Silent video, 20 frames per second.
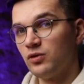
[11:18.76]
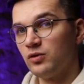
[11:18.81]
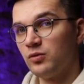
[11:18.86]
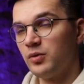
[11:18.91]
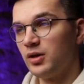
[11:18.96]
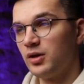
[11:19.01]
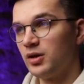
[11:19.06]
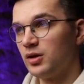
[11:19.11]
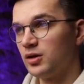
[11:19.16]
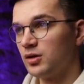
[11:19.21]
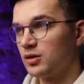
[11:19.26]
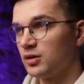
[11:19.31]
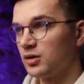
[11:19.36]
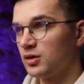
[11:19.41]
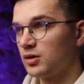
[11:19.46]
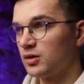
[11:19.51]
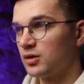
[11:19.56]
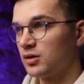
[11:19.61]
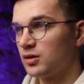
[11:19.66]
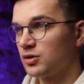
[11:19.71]
be
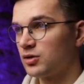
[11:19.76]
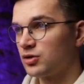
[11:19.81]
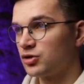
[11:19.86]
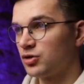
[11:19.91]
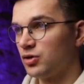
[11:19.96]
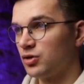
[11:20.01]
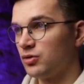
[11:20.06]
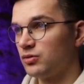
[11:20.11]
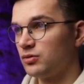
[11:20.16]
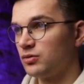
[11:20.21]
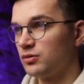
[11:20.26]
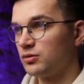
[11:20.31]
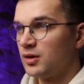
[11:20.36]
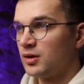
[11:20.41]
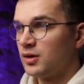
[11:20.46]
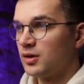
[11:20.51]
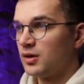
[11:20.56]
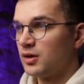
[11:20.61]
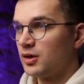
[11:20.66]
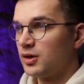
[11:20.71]
shown.
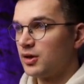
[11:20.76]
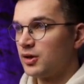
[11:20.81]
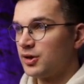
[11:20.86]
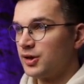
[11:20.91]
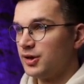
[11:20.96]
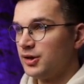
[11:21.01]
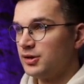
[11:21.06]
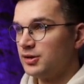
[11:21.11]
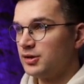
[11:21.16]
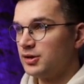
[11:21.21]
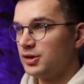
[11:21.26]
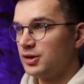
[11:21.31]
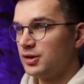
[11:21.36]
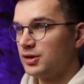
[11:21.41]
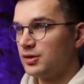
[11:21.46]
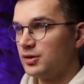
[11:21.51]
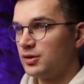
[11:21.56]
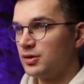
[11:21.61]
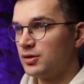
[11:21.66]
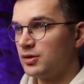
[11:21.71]
Great.
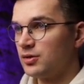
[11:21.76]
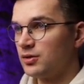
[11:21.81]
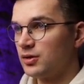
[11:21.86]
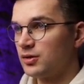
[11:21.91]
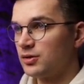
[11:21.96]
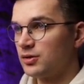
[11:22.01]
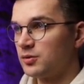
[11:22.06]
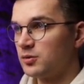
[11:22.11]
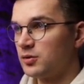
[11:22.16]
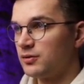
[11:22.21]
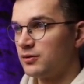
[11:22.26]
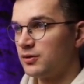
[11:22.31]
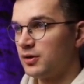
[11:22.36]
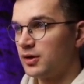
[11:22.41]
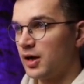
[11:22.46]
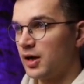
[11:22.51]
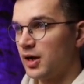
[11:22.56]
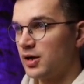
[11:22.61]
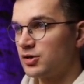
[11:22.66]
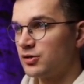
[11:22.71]
You can remove
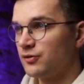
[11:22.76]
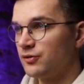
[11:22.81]
location, for